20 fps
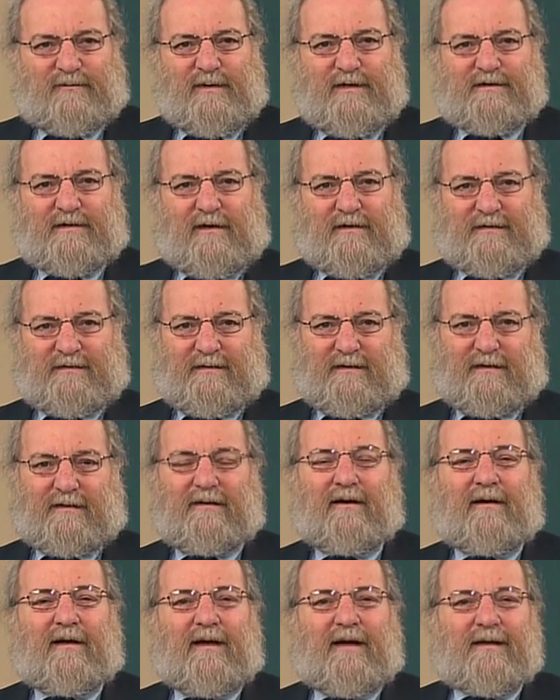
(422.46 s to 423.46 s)
we shall
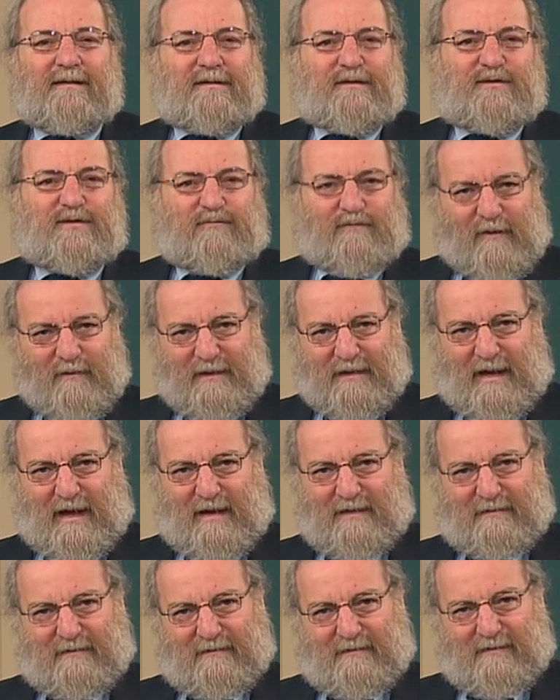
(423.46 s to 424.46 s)
see,
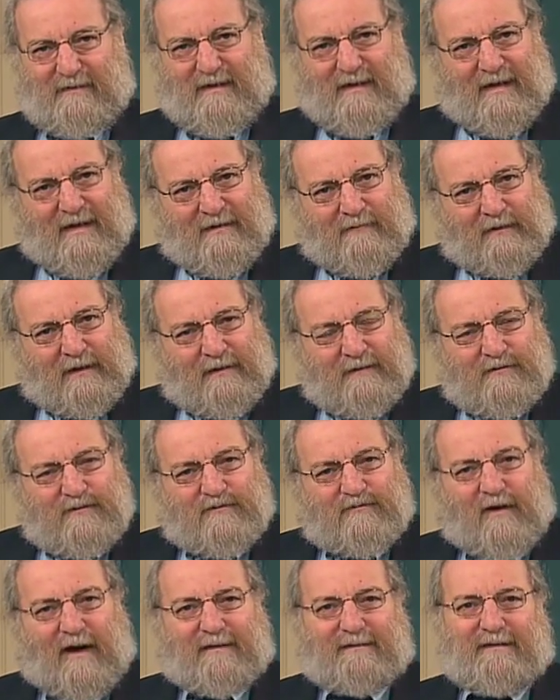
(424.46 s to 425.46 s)
discriminate in
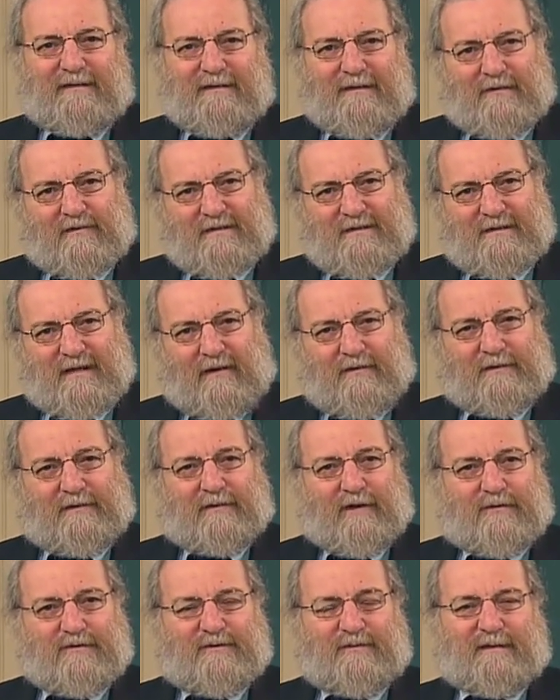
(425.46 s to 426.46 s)
constructing their
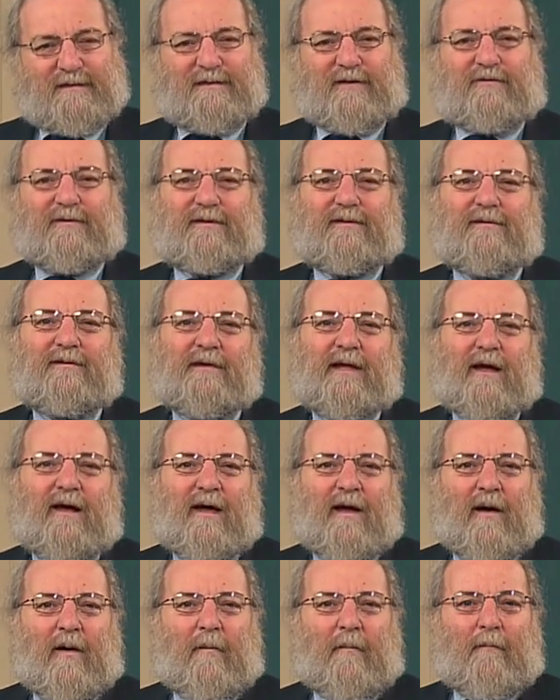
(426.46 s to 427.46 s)
cellulose material
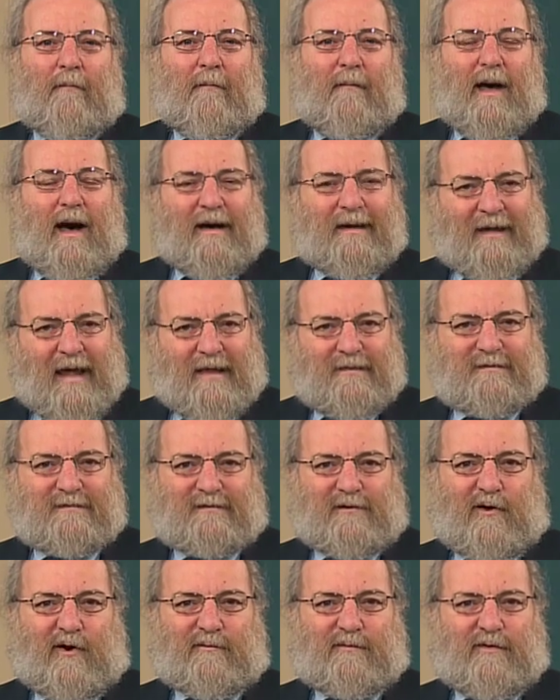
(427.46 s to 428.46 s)

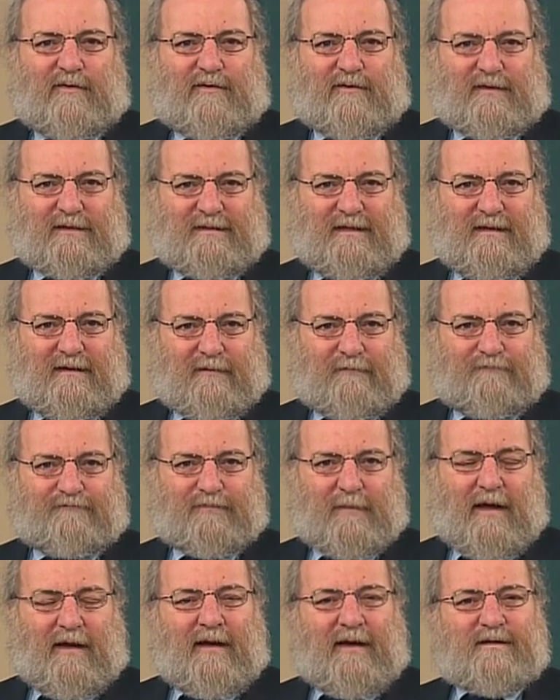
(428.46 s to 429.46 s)
against carbon-13.
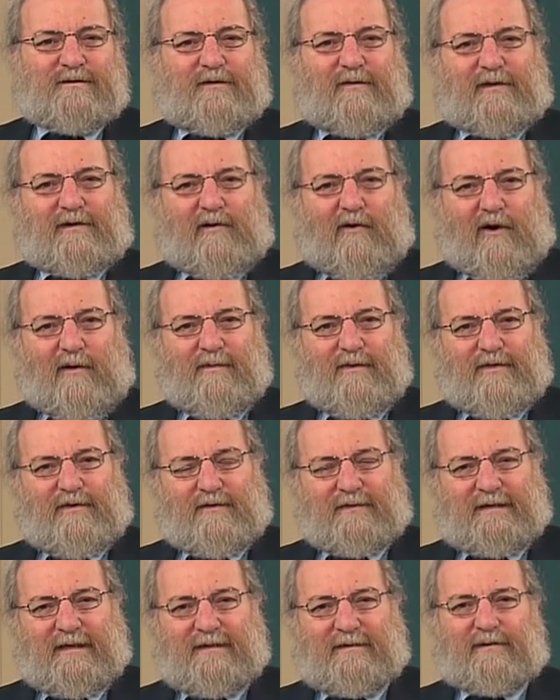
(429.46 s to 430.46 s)
So the
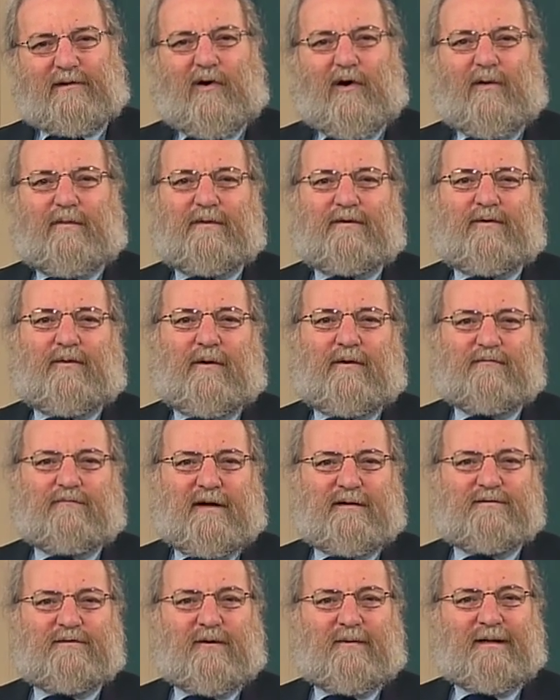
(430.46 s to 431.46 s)
carbon-13 to carbon-12
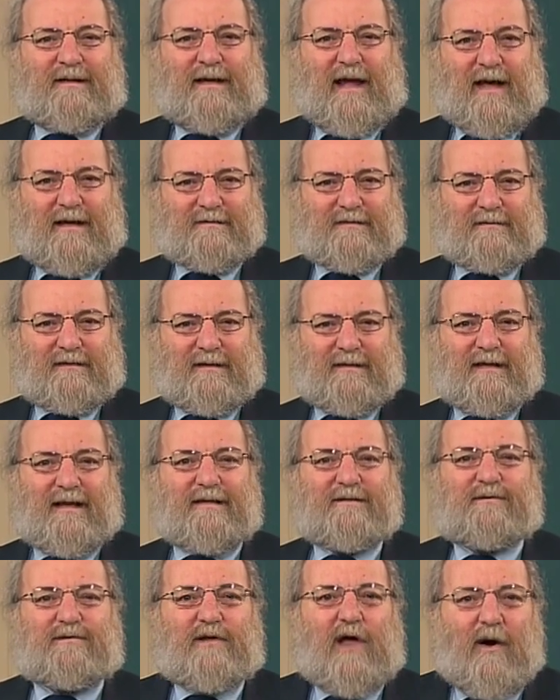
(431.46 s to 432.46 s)
ratio in gasoline
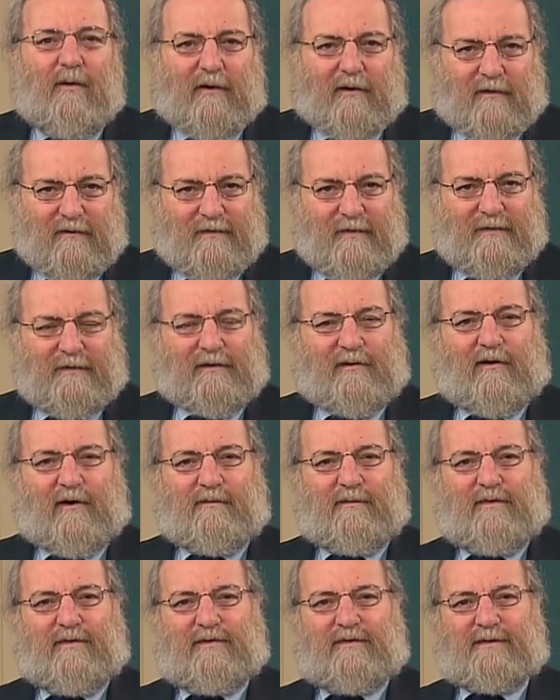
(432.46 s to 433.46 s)
is lower than the
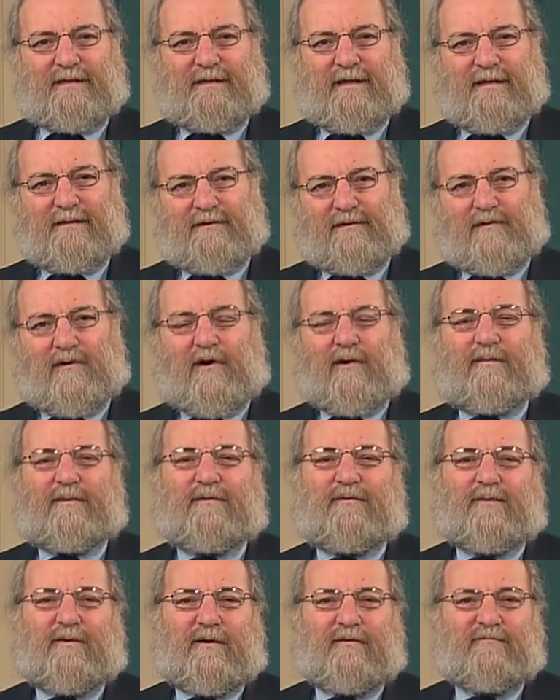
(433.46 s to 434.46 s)
carbon-13 to
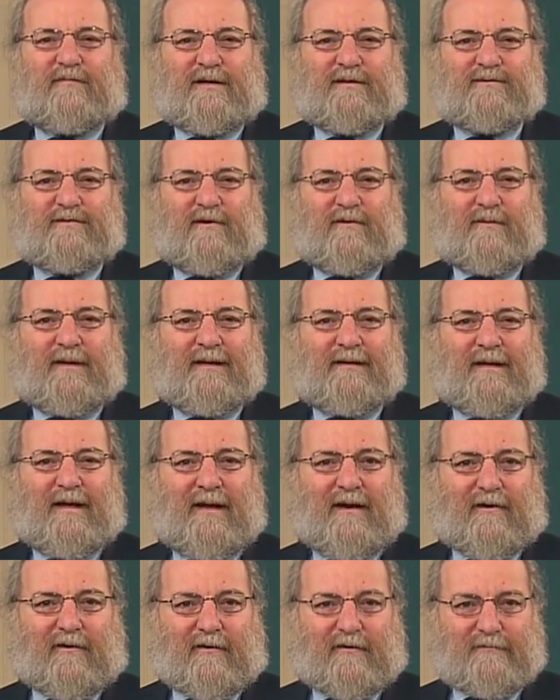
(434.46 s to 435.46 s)
carbon-12 ratio in
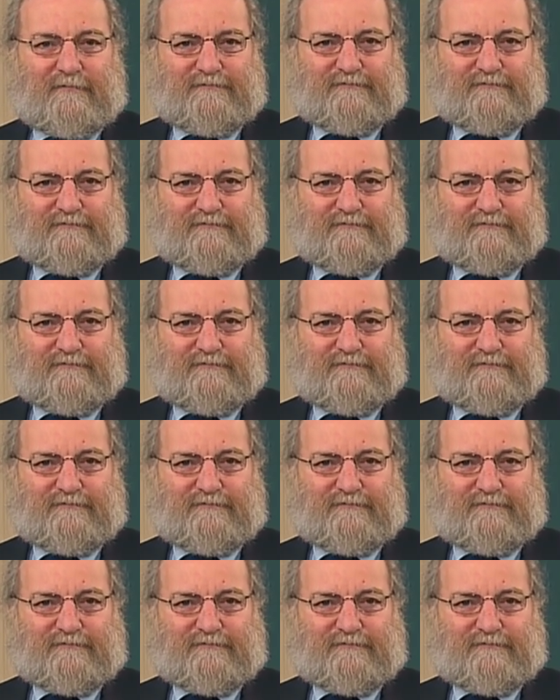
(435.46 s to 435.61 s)
air.